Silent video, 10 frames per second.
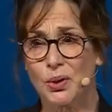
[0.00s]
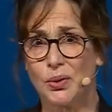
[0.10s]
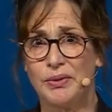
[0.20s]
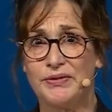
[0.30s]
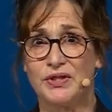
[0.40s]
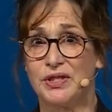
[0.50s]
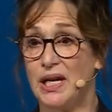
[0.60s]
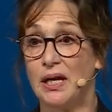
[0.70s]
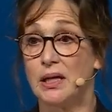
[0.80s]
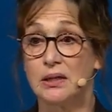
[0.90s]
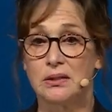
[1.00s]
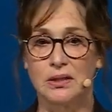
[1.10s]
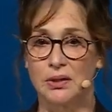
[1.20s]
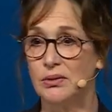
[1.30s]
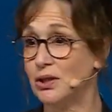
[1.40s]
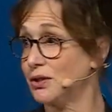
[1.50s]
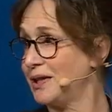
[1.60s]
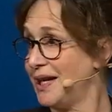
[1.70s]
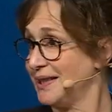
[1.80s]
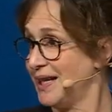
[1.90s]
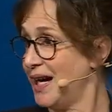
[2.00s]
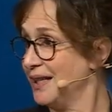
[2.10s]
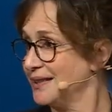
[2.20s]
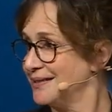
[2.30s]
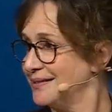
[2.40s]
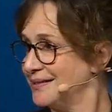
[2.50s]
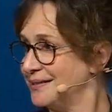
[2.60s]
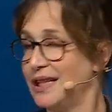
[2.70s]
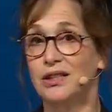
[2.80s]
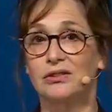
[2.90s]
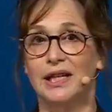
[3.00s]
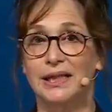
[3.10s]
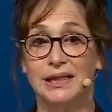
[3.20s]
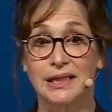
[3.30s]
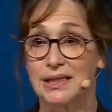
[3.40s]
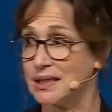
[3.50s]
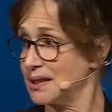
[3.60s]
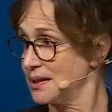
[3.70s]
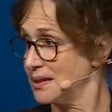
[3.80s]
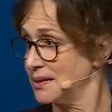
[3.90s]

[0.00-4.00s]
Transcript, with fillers: coral reefs today don't look like that. They look like this.